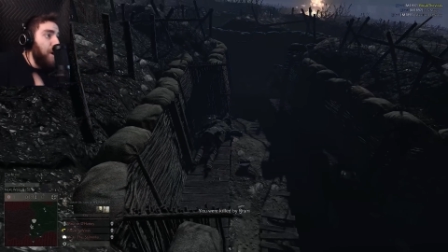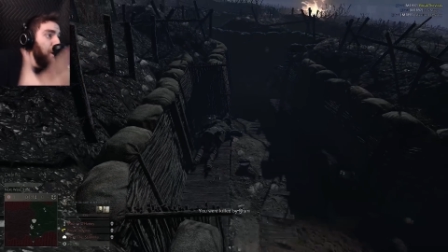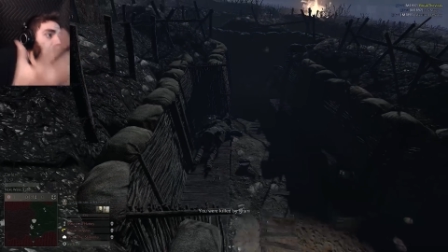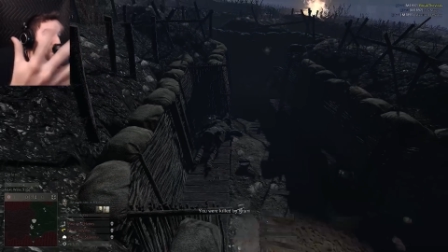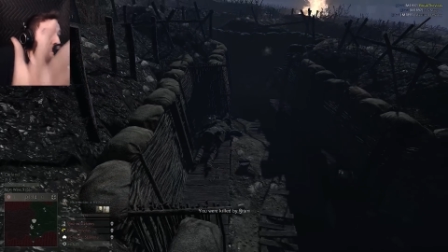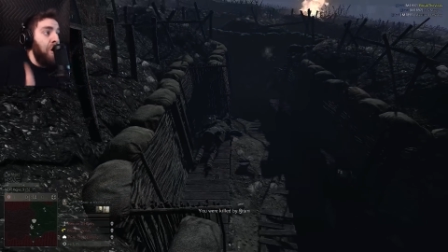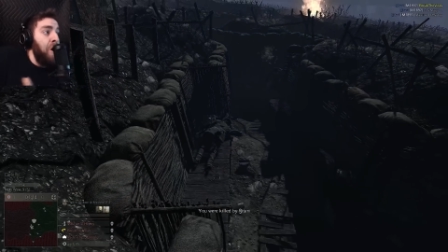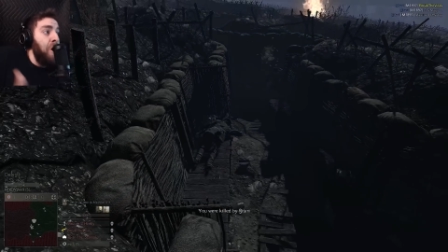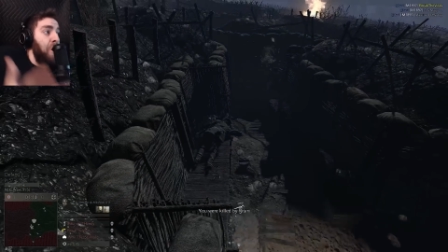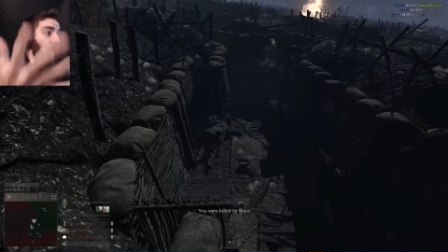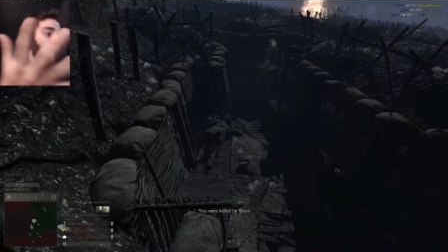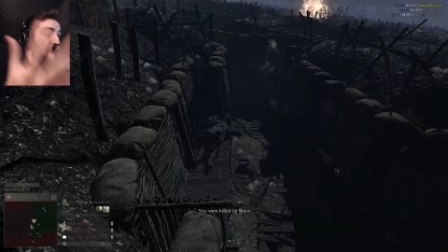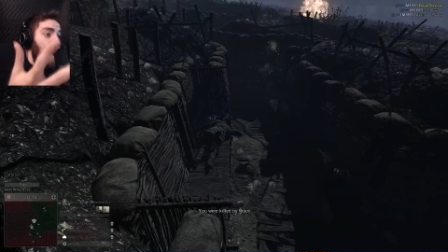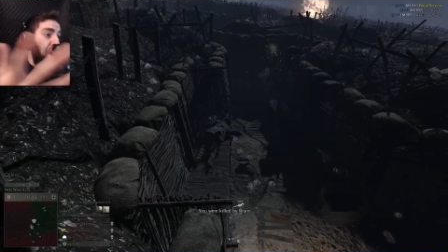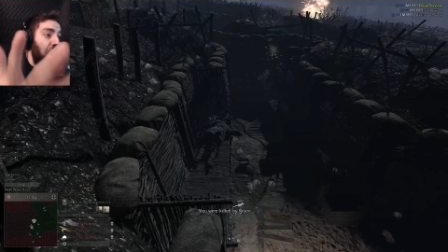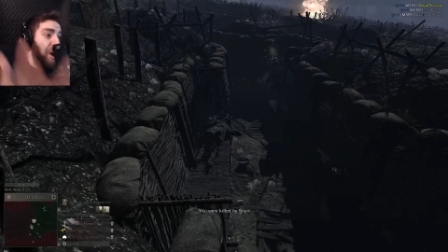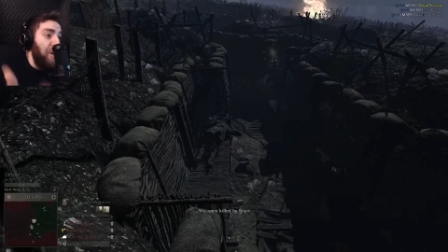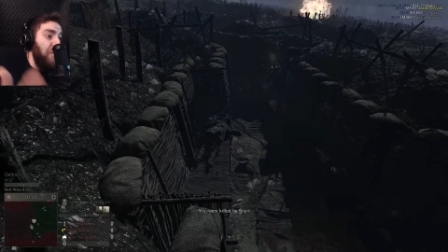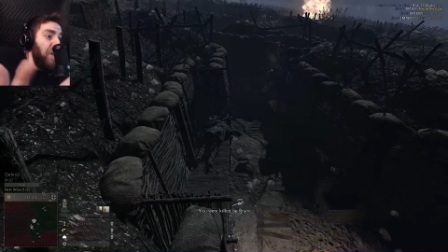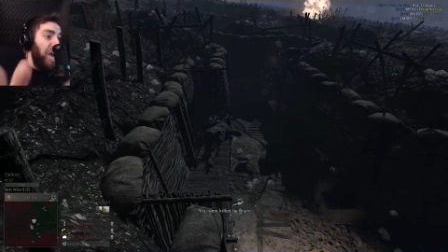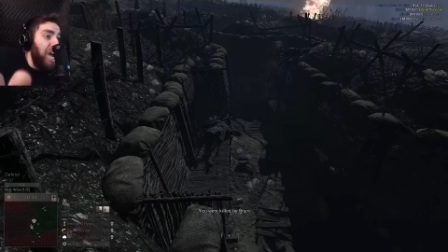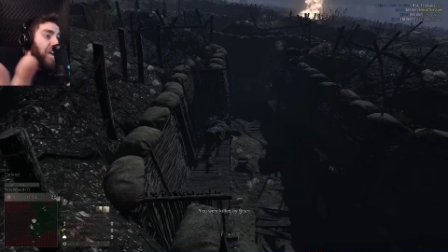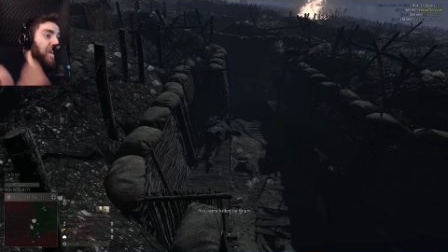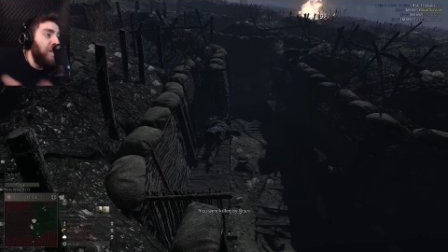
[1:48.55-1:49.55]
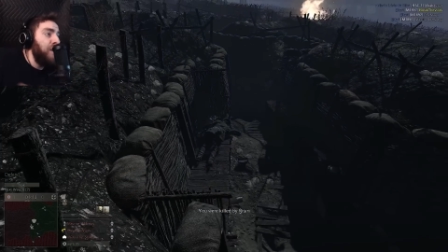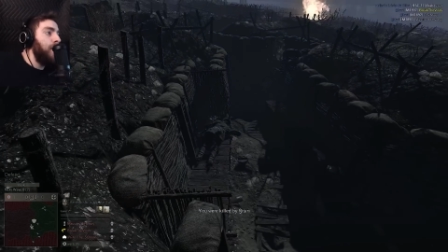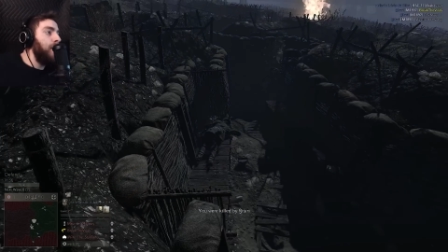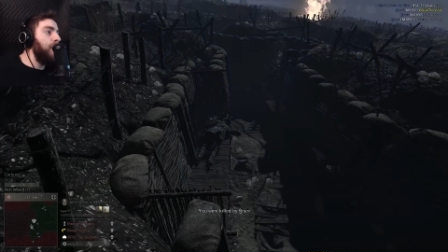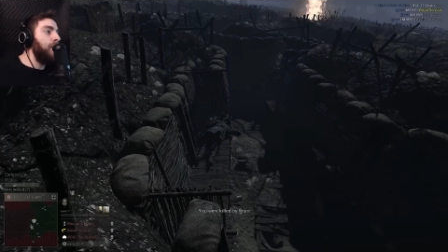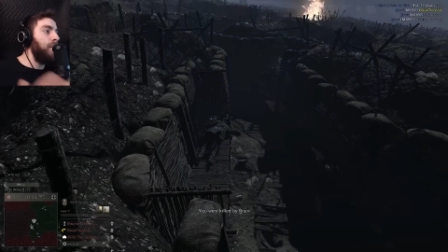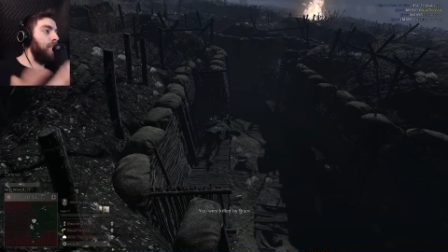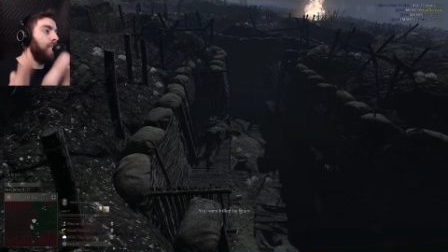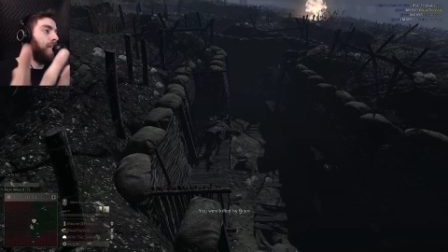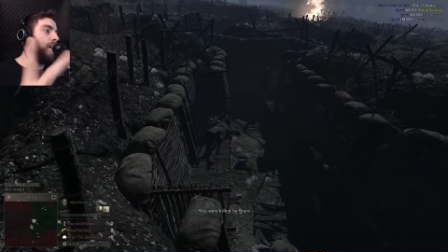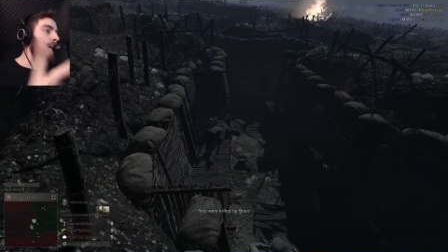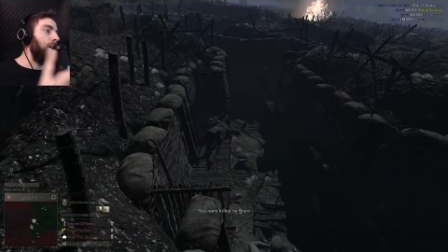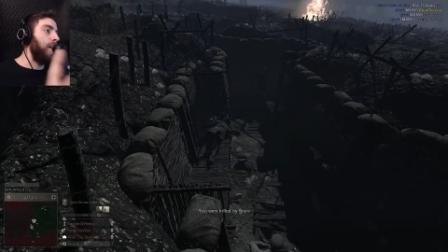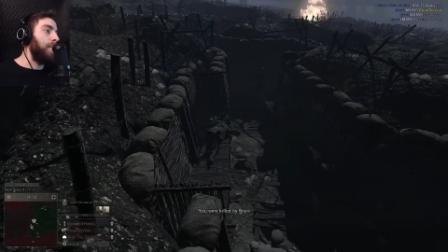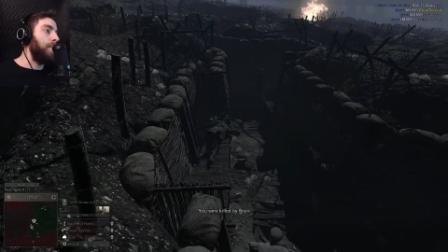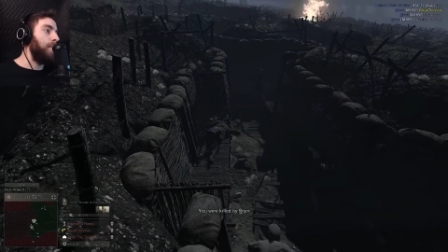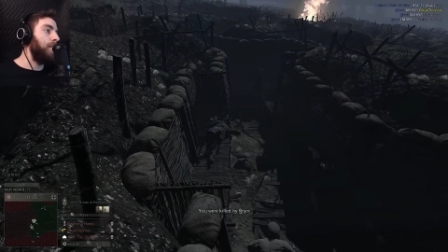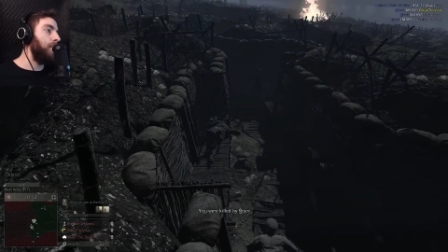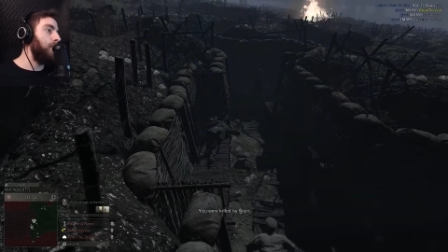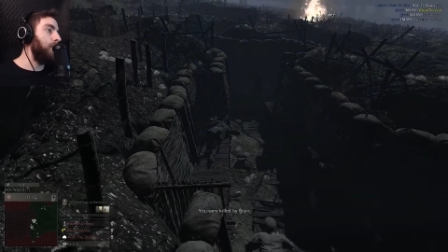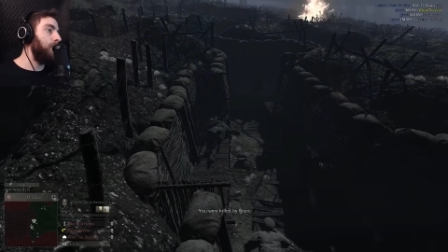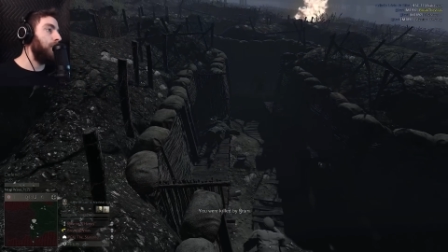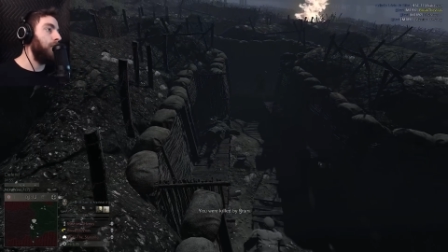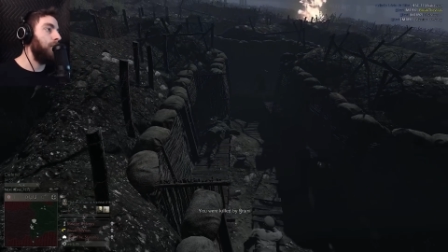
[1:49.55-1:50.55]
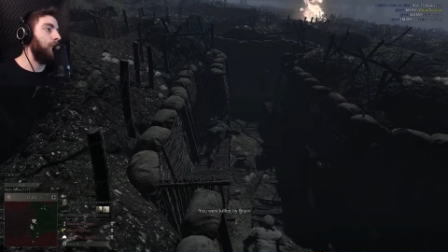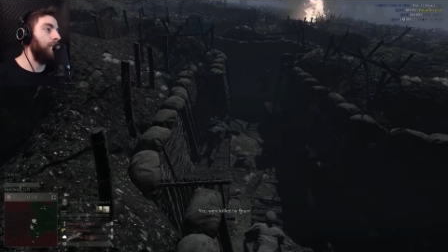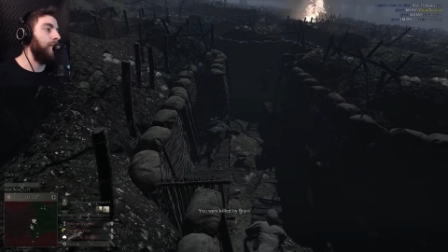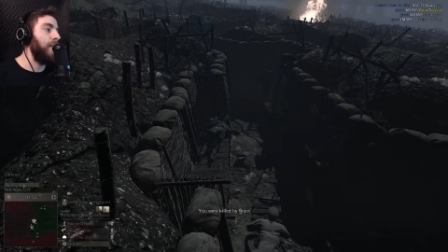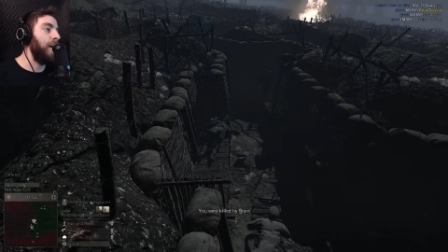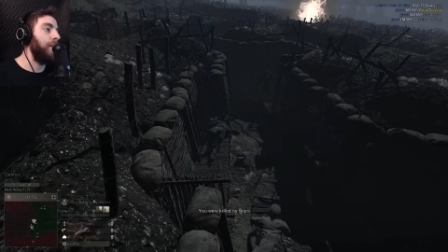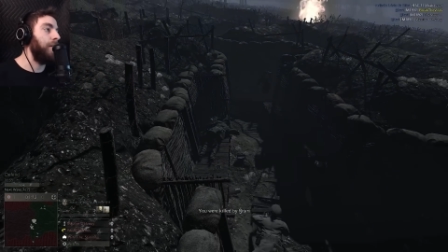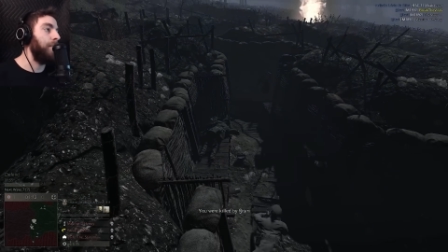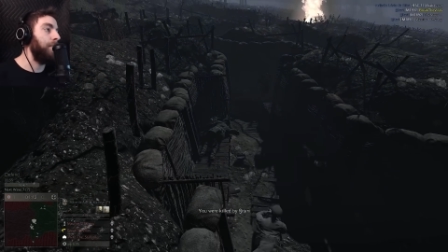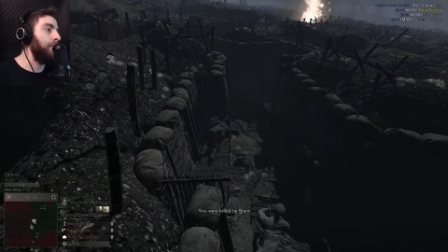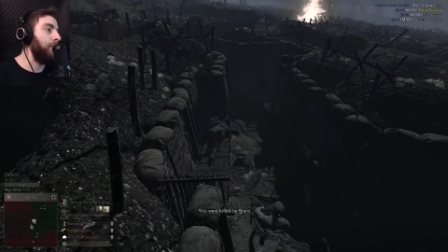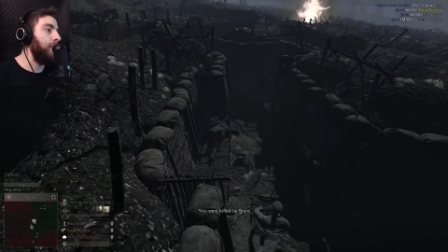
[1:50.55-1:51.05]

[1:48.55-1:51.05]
Where are they? There they are. We found him.